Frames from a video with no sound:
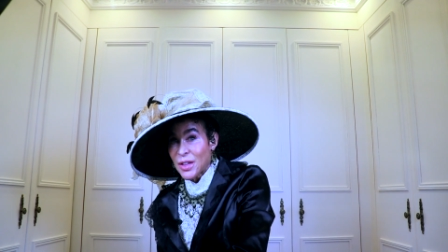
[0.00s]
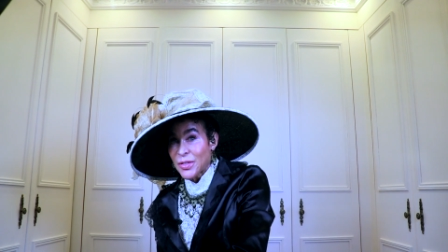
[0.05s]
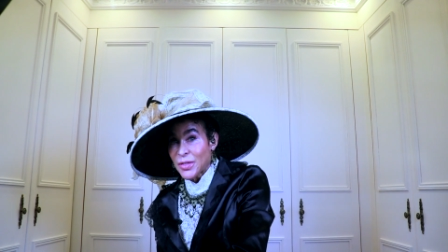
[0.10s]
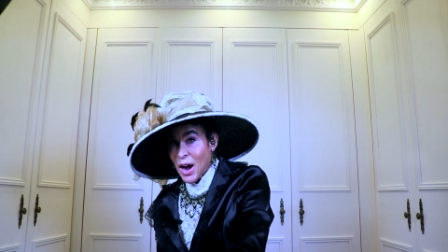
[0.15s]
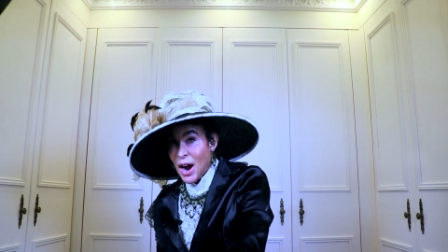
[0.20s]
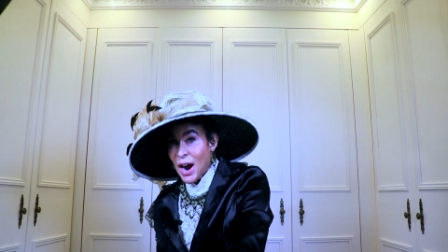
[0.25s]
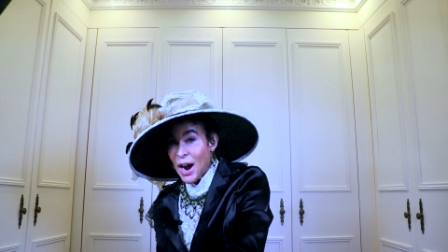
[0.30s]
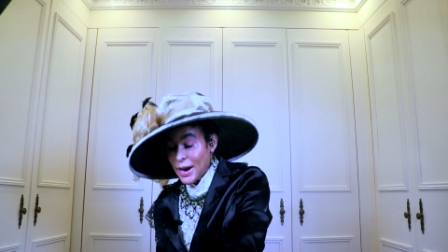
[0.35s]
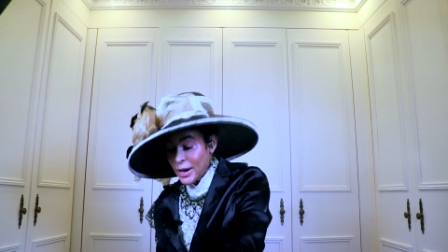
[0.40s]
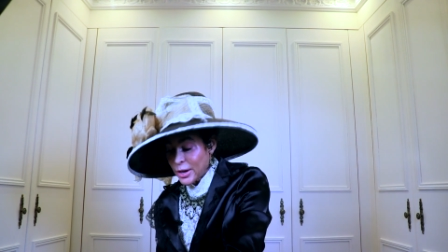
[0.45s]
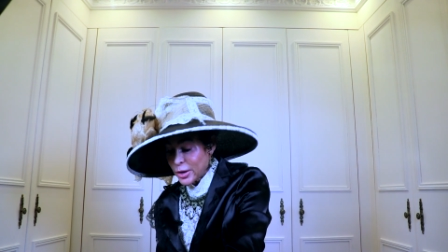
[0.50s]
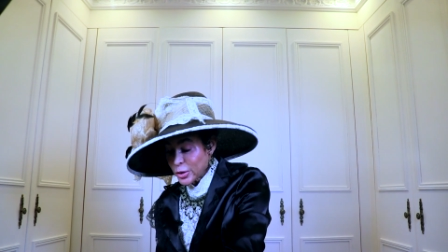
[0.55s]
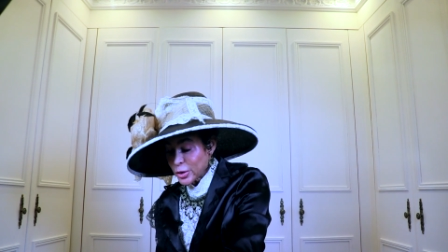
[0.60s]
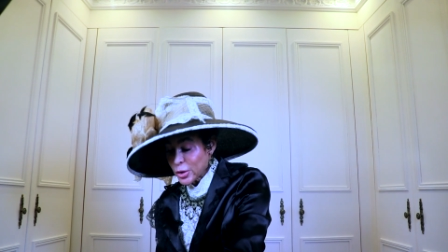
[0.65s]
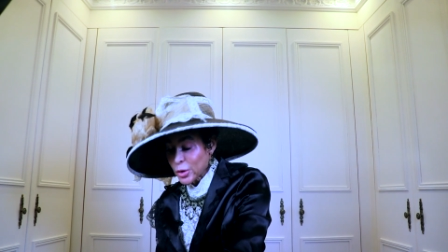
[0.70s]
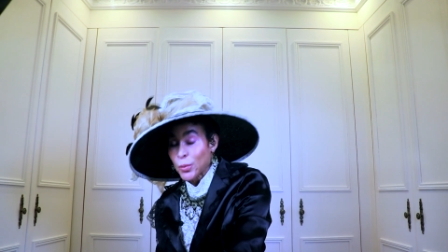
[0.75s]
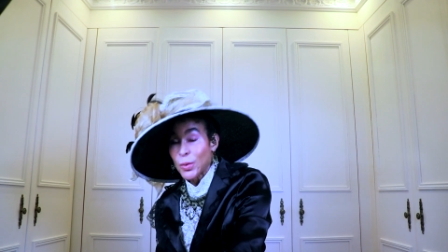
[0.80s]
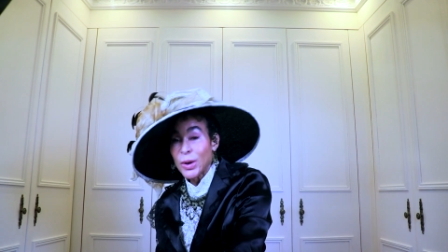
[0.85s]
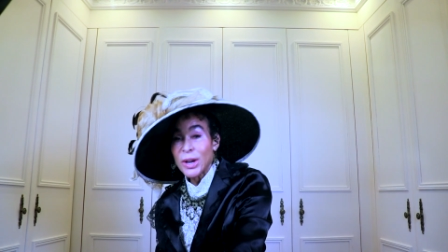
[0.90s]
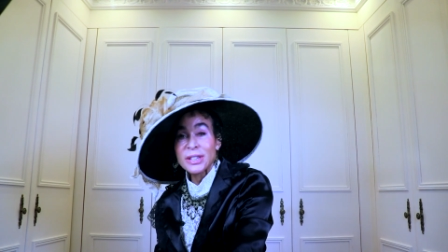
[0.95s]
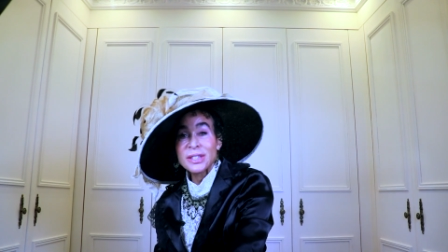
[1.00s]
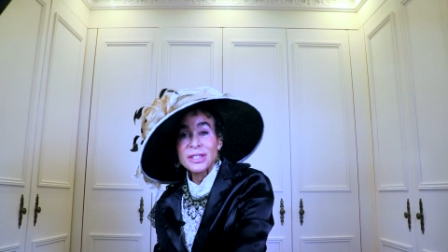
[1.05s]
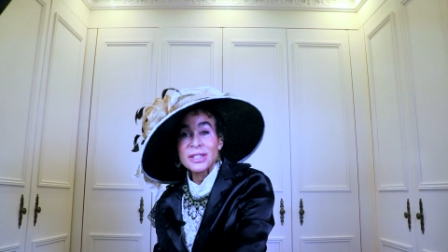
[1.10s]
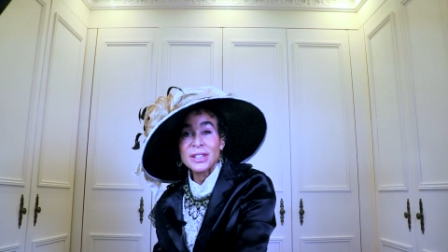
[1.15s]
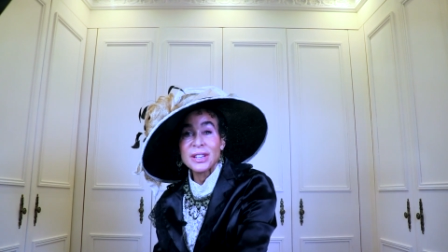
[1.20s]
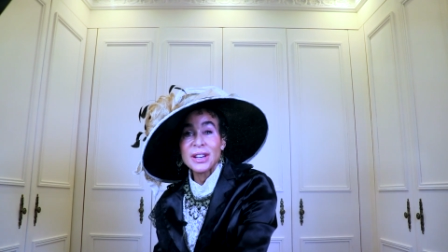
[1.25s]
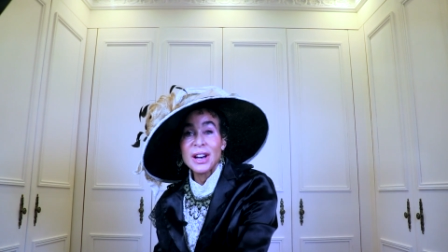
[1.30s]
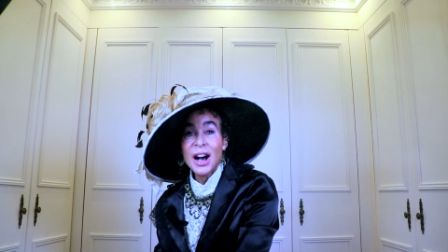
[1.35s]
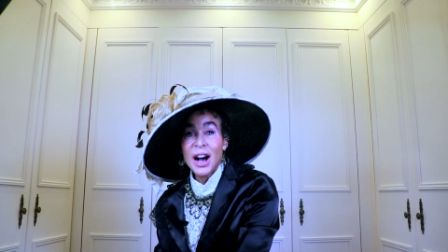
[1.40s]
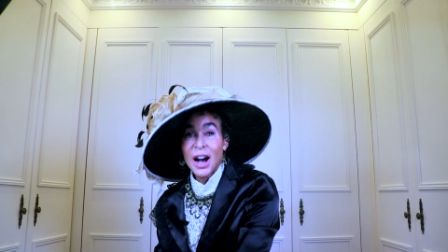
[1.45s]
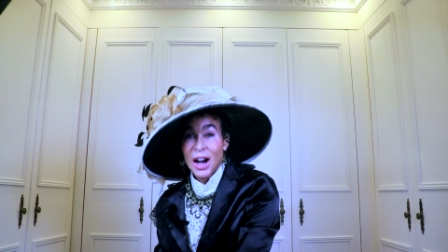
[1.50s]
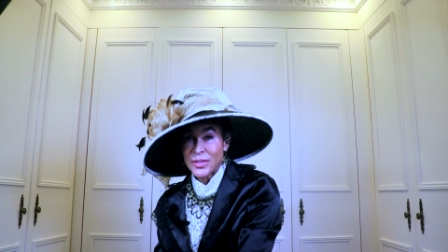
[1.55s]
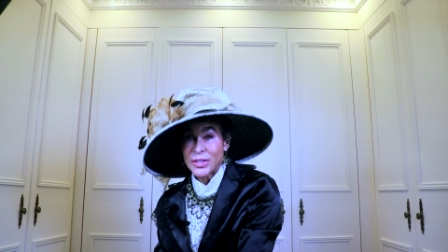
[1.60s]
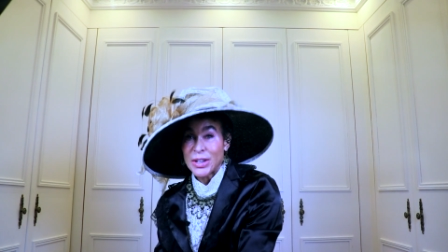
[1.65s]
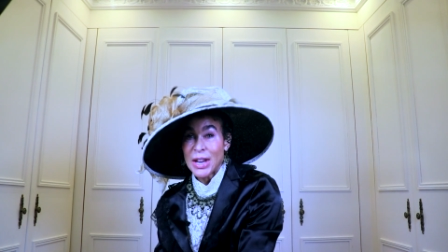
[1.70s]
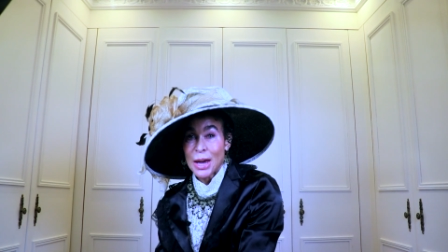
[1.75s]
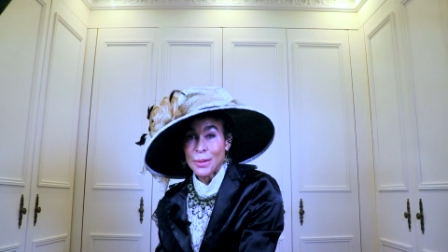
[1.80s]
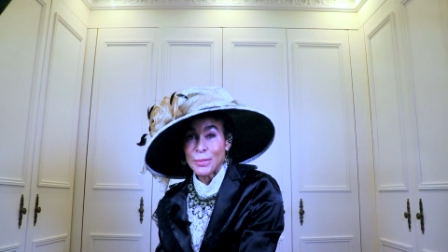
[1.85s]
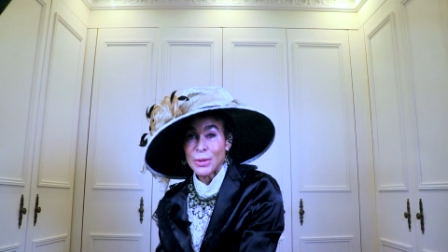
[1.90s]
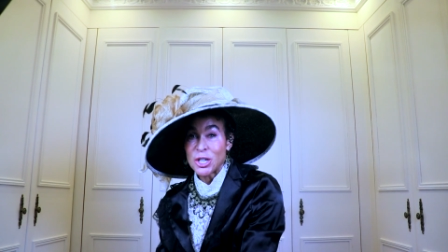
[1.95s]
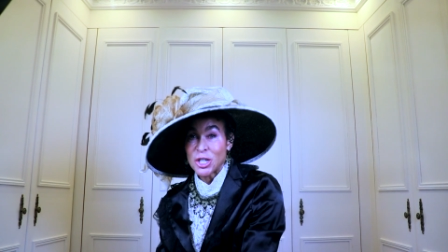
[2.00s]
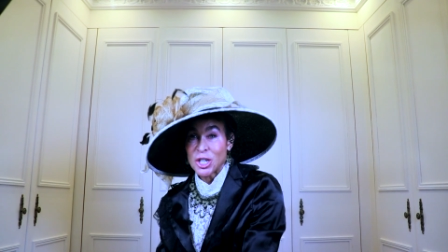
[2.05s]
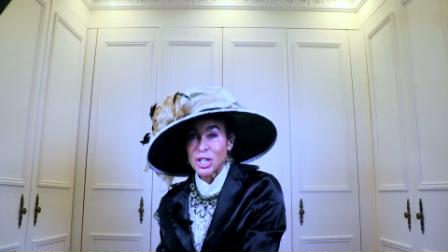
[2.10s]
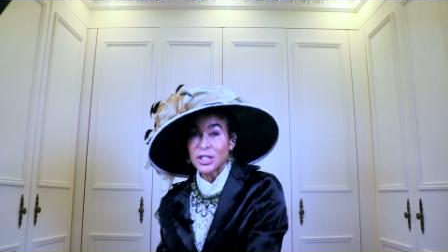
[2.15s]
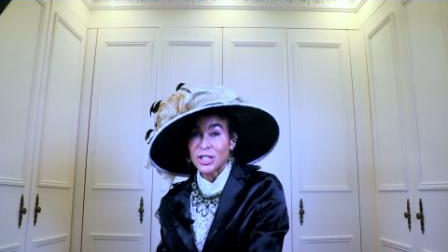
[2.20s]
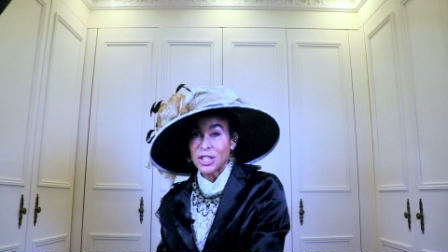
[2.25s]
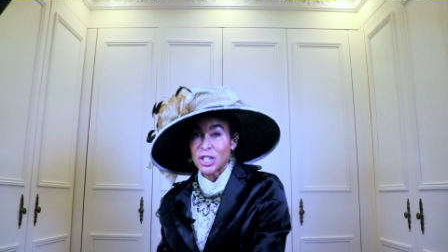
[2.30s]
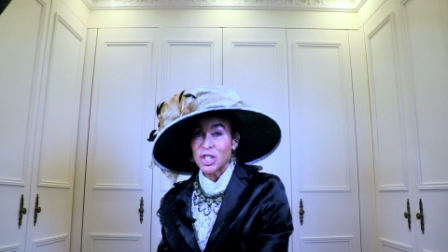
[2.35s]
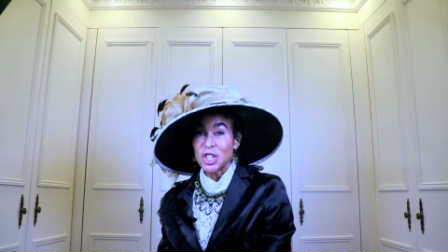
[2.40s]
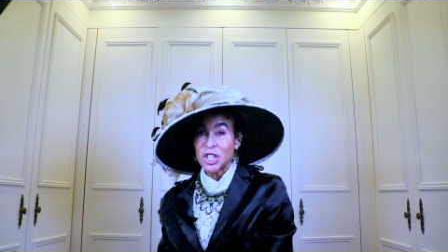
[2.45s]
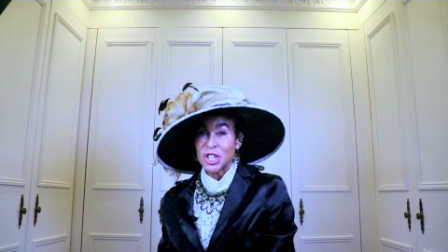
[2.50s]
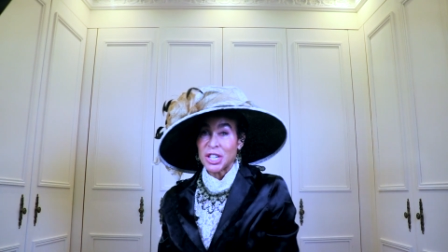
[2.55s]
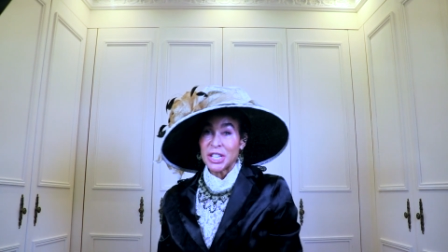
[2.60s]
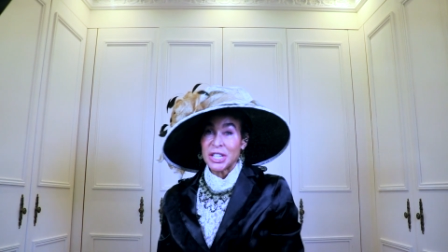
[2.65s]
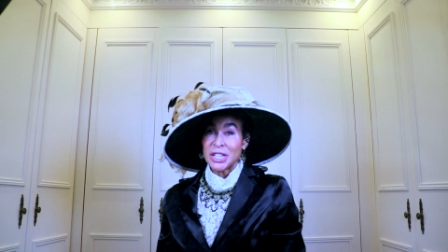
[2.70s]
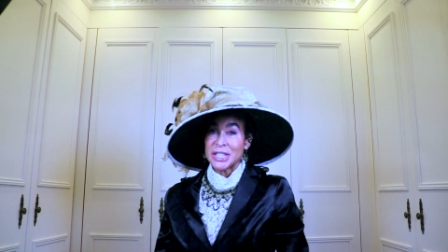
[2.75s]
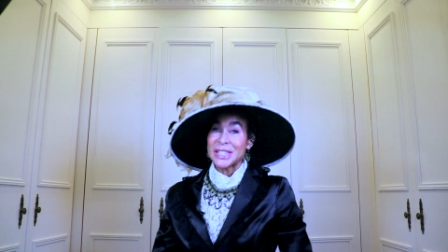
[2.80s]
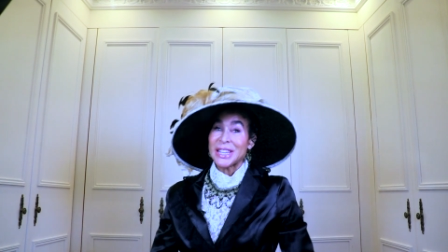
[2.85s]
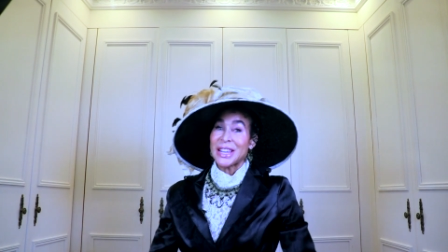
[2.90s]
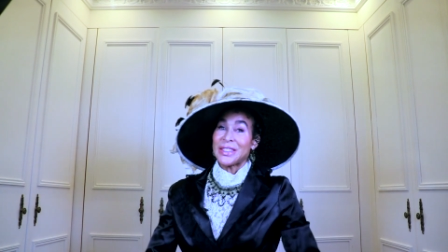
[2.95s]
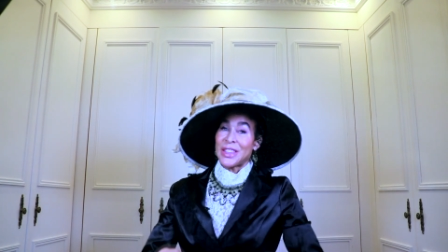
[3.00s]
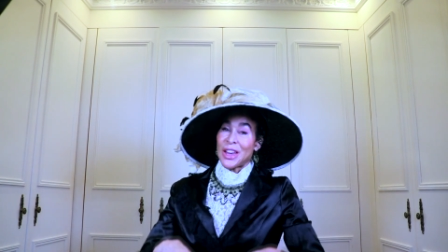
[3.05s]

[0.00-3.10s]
the higher your risk of damaging the genes